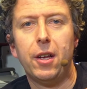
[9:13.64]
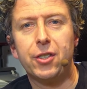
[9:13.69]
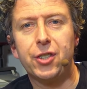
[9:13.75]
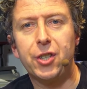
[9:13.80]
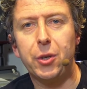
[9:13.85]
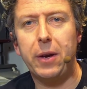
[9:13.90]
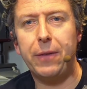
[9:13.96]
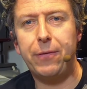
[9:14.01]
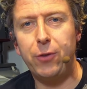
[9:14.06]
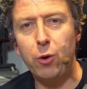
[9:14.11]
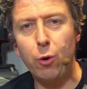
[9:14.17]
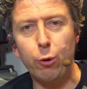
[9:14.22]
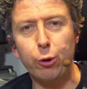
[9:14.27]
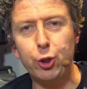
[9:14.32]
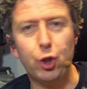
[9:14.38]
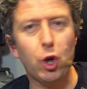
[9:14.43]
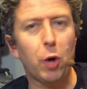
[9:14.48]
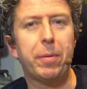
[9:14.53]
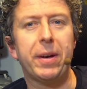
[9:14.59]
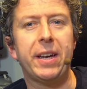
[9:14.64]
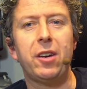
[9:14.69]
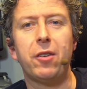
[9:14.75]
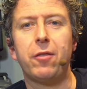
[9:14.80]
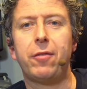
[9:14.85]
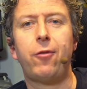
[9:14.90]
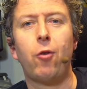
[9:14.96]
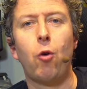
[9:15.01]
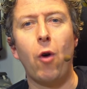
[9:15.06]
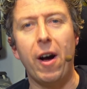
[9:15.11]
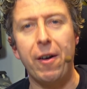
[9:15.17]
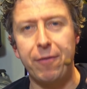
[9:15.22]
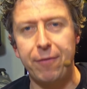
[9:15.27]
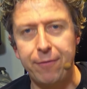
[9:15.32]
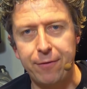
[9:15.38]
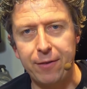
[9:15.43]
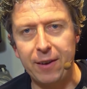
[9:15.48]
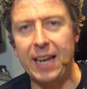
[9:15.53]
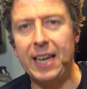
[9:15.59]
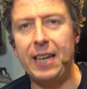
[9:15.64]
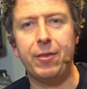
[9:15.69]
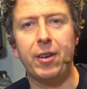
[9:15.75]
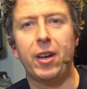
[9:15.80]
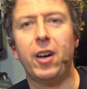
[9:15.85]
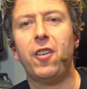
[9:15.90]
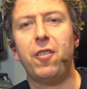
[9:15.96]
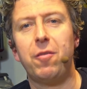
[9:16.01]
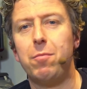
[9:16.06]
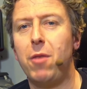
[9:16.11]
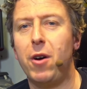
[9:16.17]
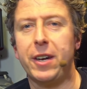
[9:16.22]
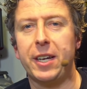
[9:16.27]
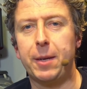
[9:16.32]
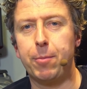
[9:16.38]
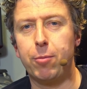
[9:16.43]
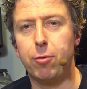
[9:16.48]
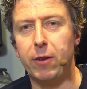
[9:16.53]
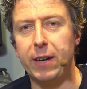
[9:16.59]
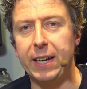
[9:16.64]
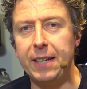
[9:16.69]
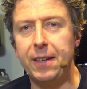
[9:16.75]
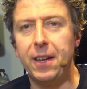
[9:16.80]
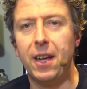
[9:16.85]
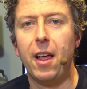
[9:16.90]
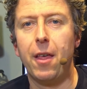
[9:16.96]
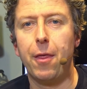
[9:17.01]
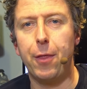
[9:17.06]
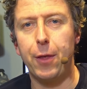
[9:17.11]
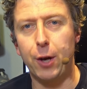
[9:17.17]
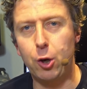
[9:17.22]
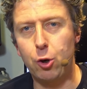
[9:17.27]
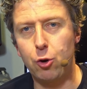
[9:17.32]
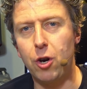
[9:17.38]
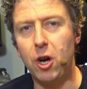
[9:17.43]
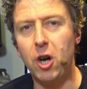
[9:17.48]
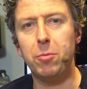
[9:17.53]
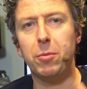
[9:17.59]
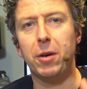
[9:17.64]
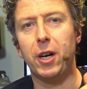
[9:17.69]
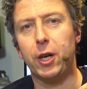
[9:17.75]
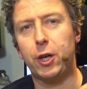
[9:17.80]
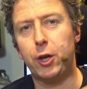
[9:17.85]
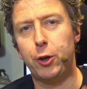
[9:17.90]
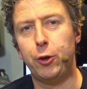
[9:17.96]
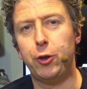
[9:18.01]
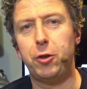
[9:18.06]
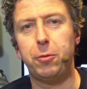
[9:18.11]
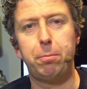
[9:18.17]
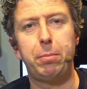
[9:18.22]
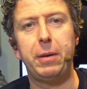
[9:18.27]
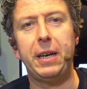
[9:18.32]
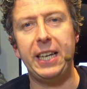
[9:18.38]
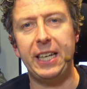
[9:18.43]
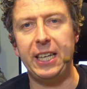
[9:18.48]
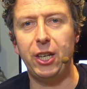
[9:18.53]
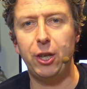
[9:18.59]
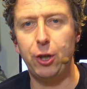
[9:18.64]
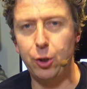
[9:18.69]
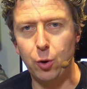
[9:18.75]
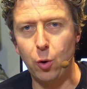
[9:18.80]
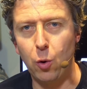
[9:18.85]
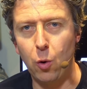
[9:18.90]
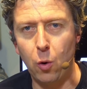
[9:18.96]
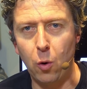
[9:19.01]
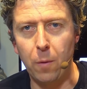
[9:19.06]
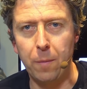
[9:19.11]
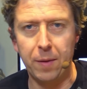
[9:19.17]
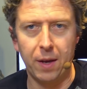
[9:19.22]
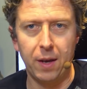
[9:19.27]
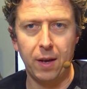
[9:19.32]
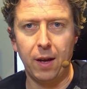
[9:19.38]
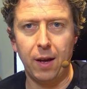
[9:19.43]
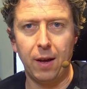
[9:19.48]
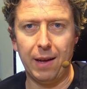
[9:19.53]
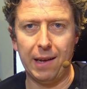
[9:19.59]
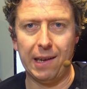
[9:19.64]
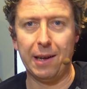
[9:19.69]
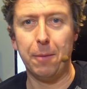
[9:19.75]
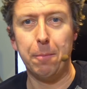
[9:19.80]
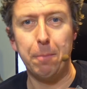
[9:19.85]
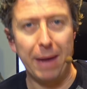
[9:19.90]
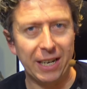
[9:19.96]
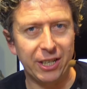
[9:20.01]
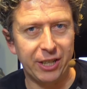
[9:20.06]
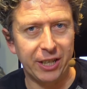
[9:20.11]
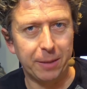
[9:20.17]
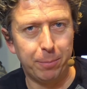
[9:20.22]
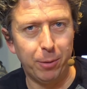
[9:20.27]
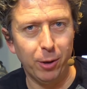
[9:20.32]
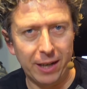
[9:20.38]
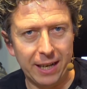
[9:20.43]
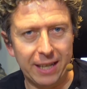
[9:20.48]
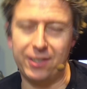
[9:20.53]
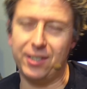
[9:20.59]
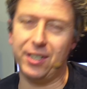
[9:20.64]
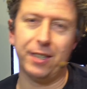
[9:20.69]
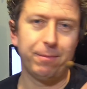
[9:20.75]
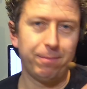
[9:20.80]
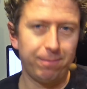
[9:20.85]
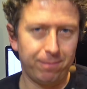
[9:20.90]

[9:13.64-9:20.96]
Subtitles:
So if you're shopping for a flavour of mic pre, the Chroma could be your magic bullet, to